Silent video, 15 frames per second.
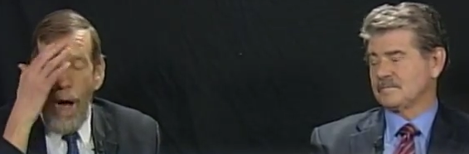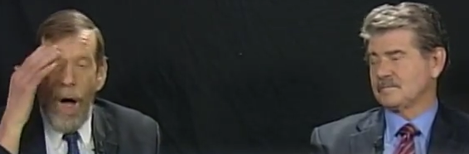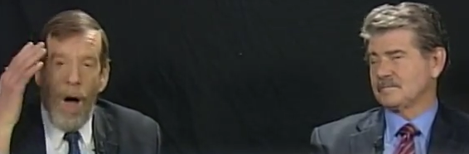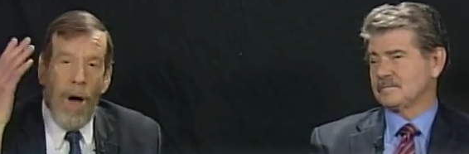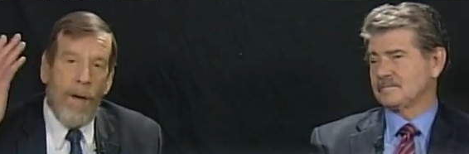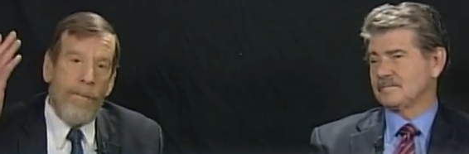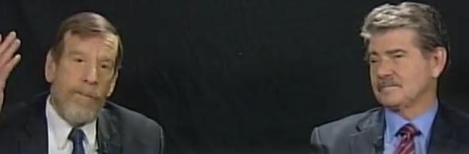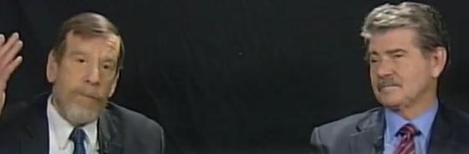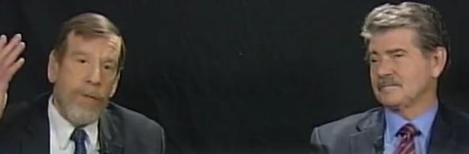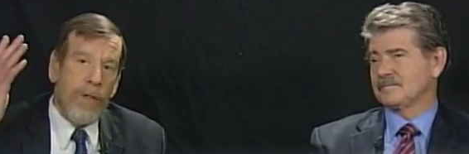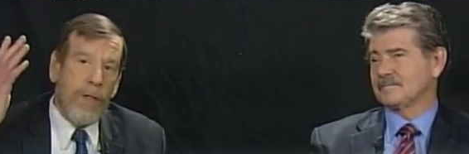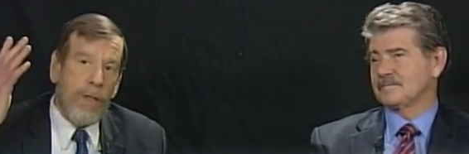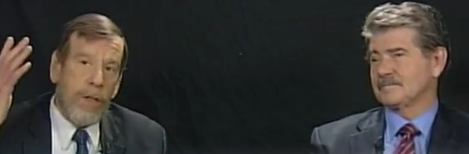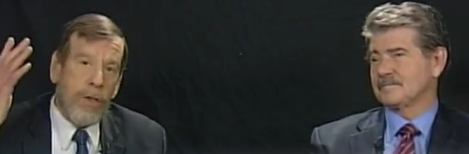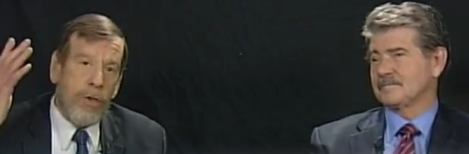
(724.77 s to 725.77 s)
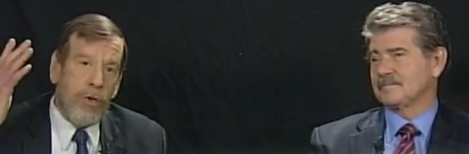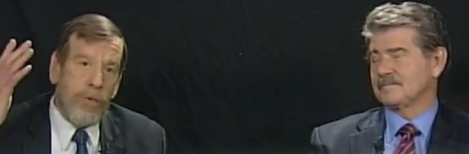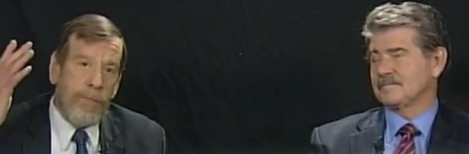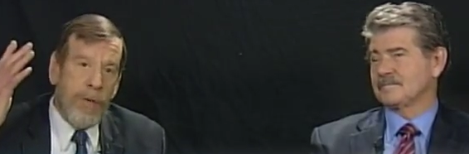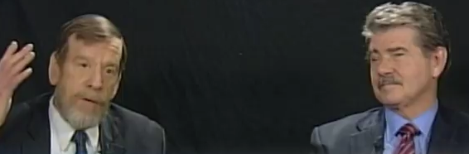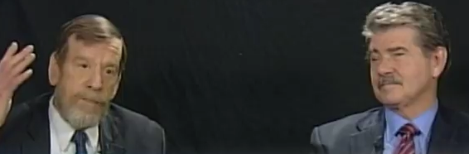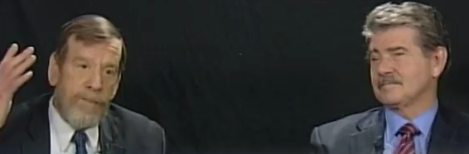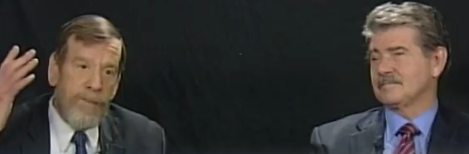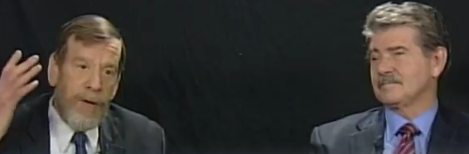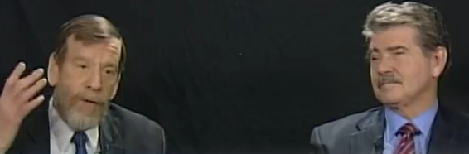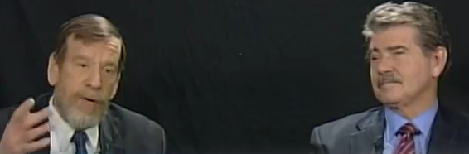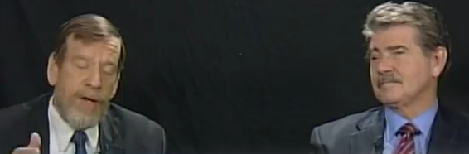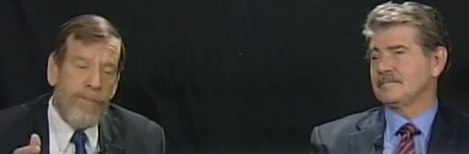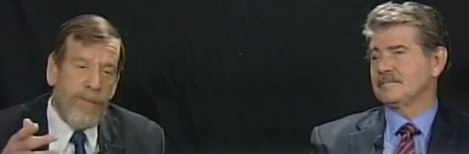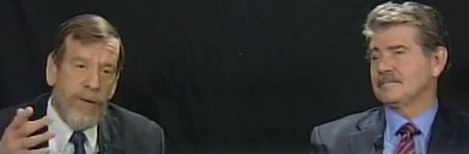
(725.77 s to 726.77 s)
Speaker 1: Um, you've been
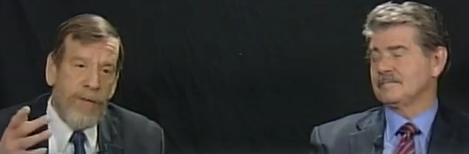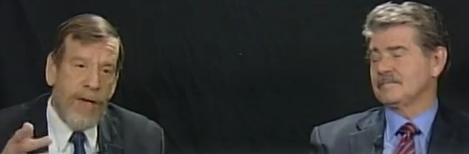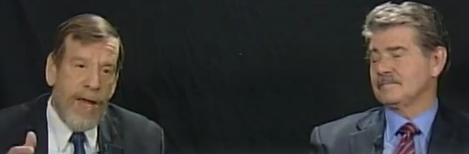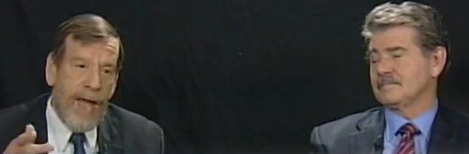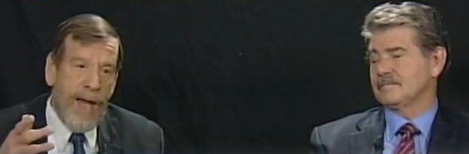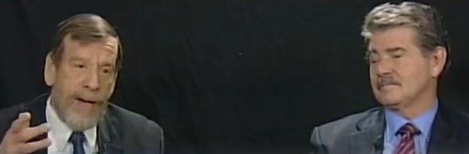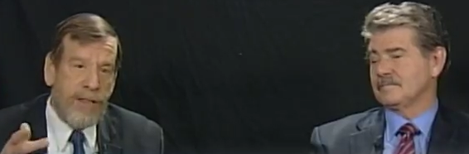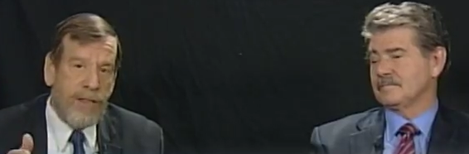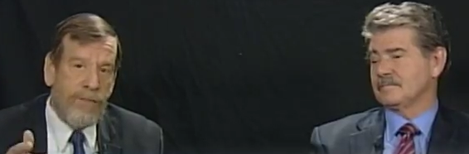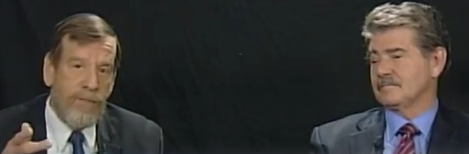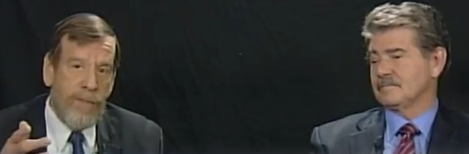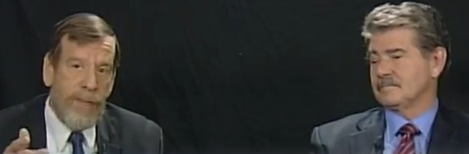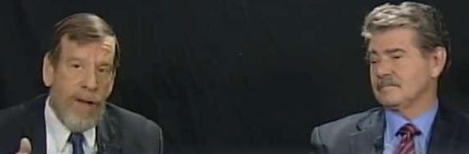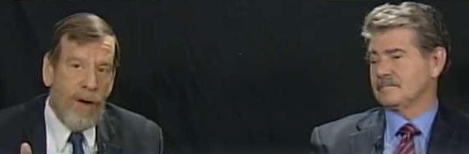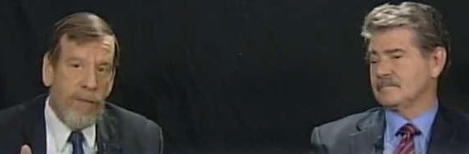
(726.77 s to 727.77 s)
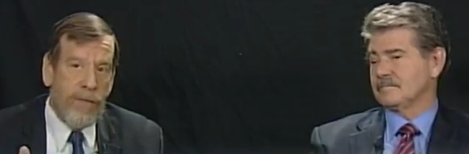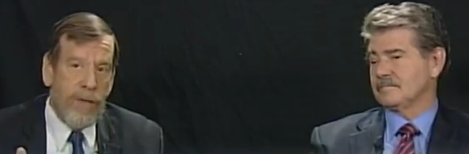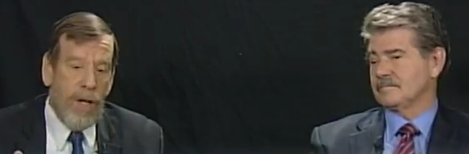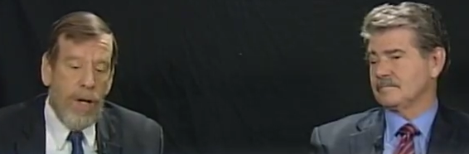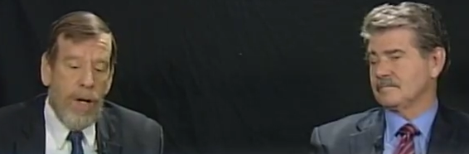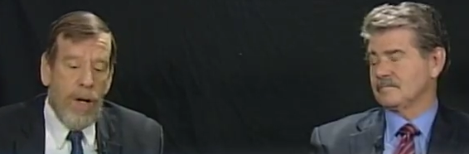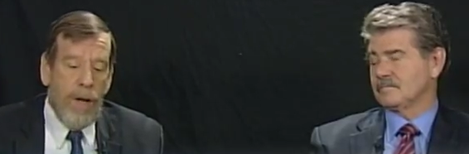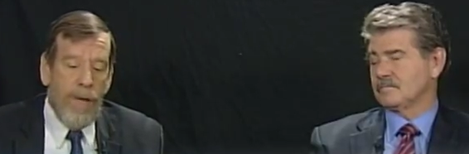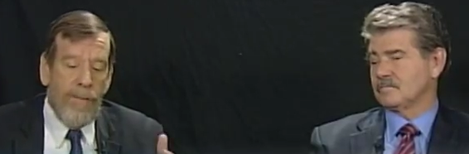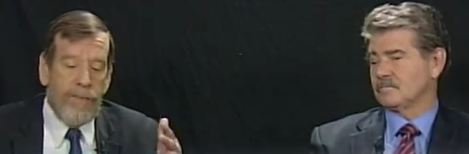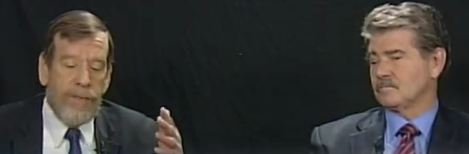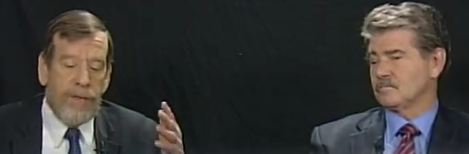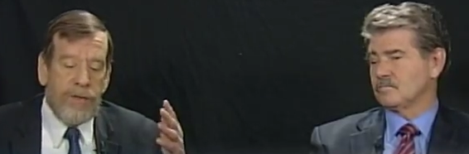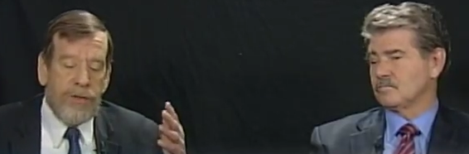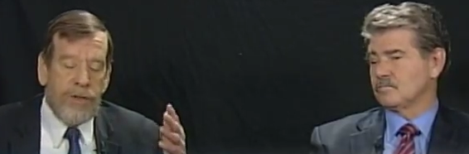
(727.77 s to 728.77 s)
very very active about
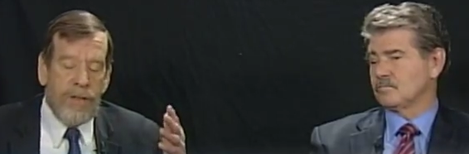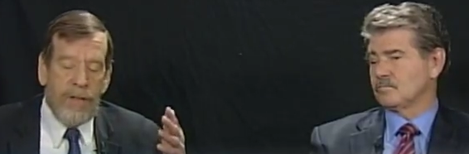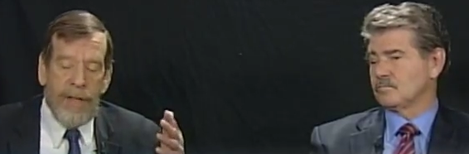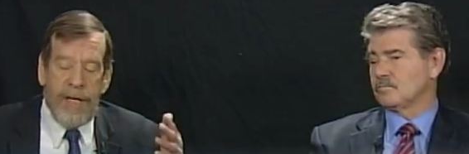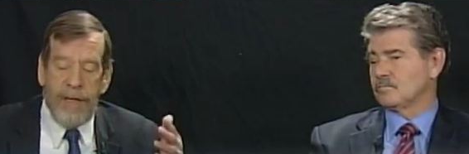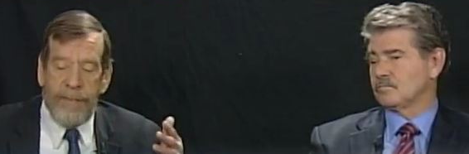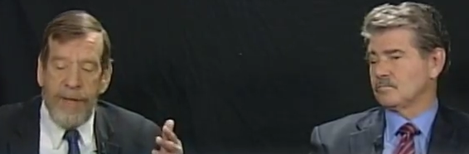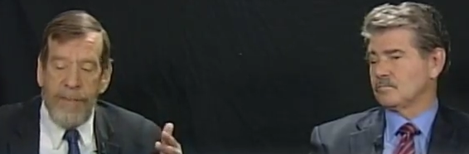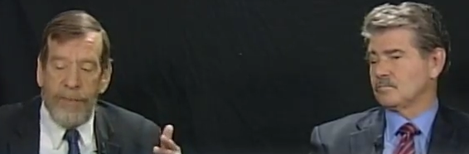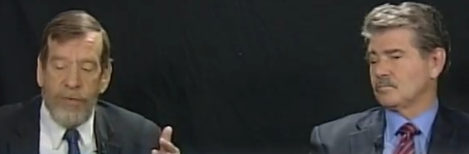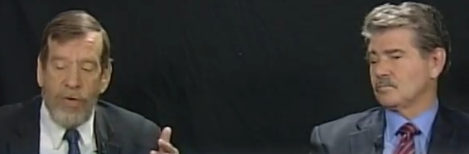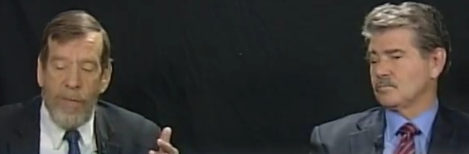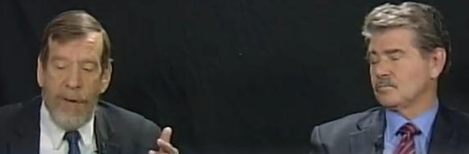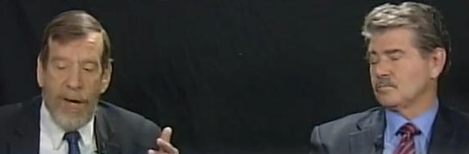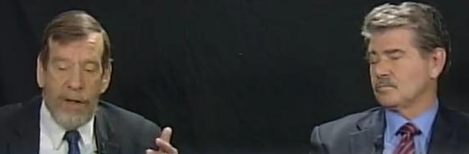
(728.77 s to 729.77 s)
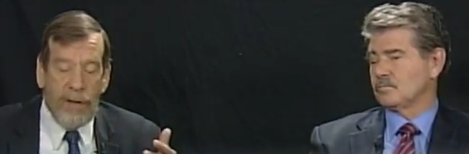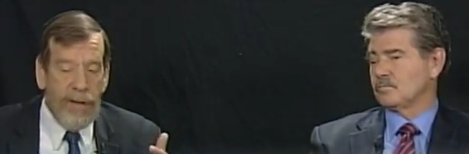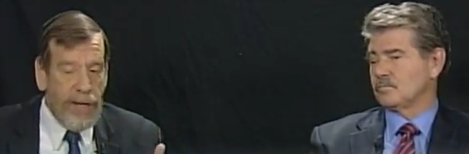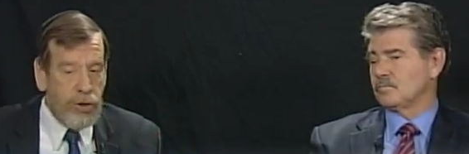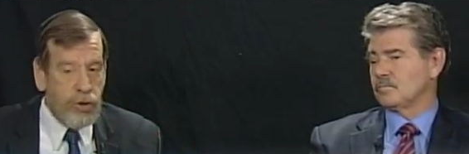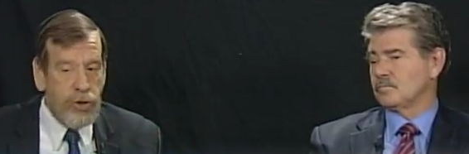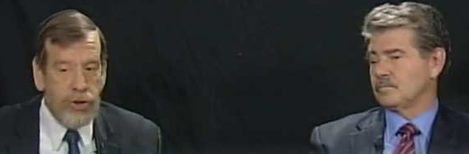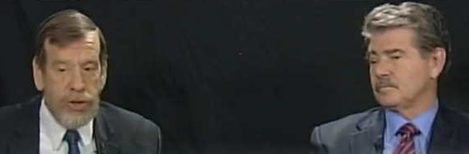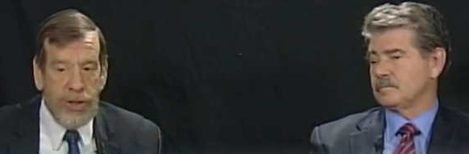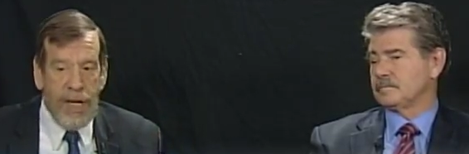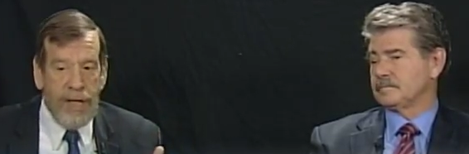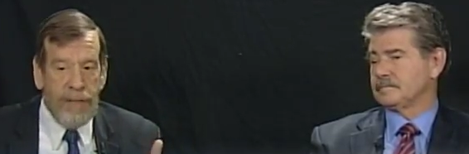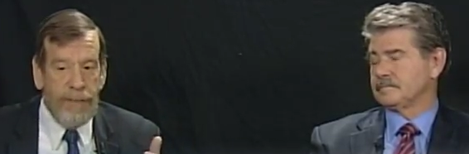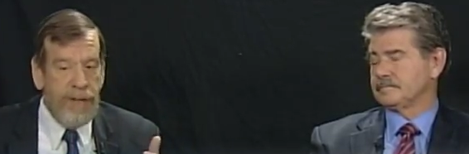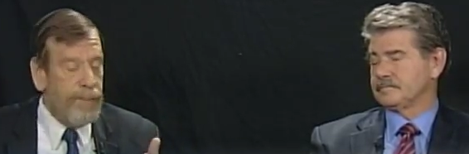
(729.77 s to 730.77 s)
t- letting people know about elections,
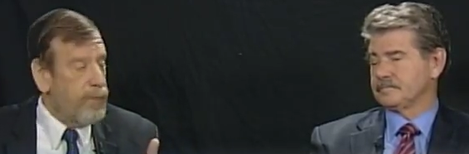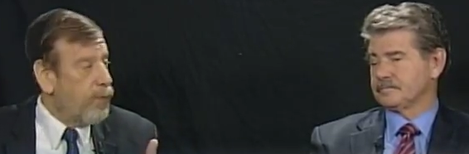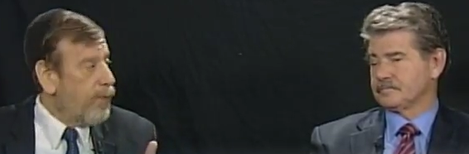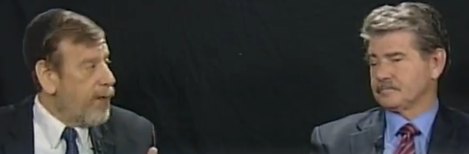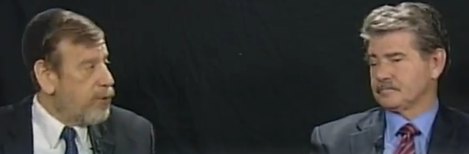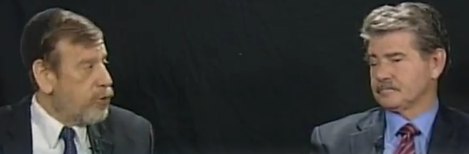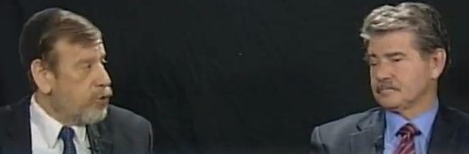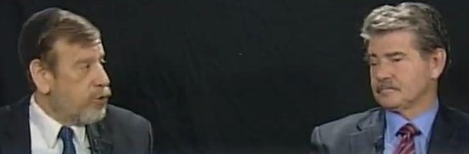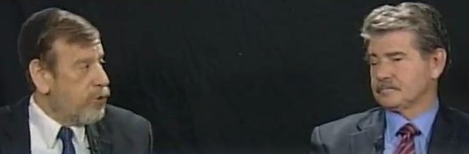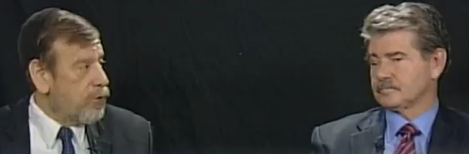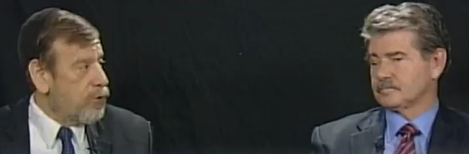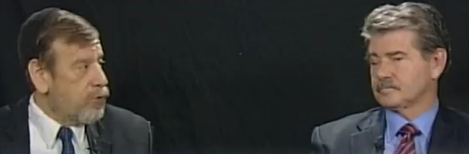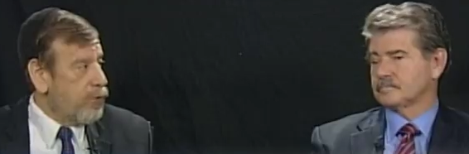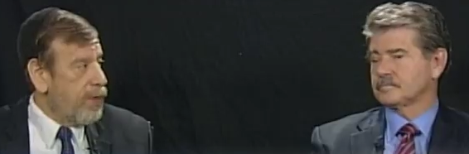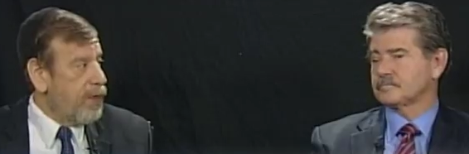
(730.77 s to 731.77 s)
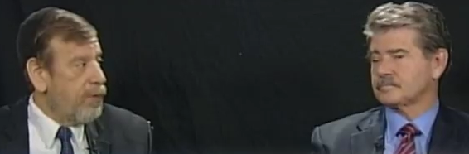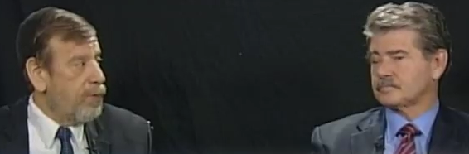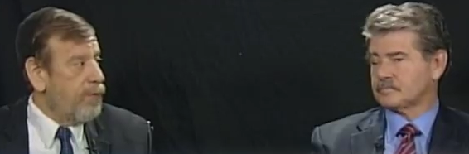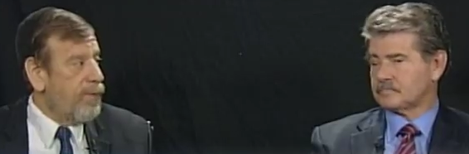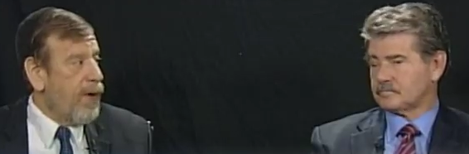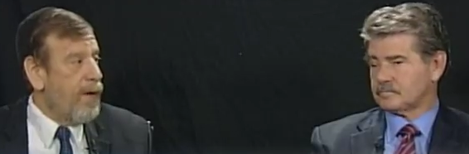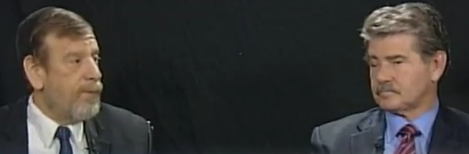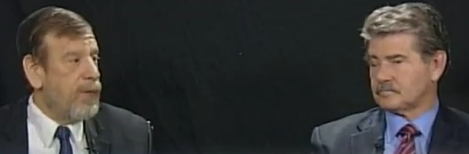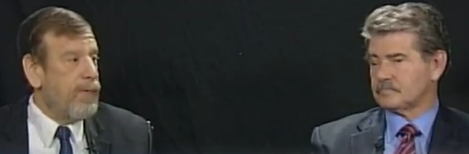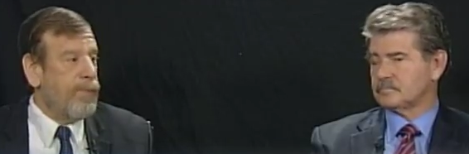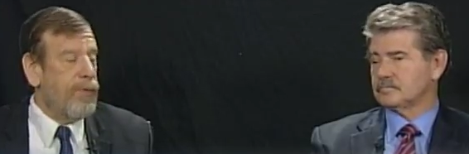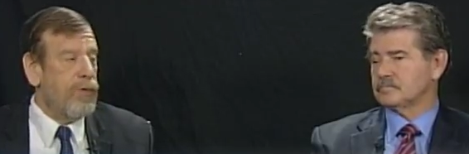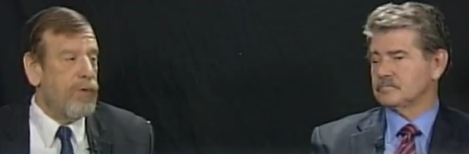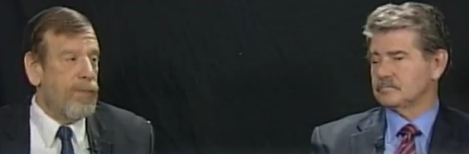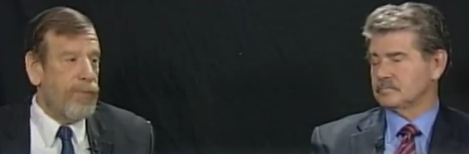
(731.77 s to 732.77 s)
getting people registered, trying to involve people in the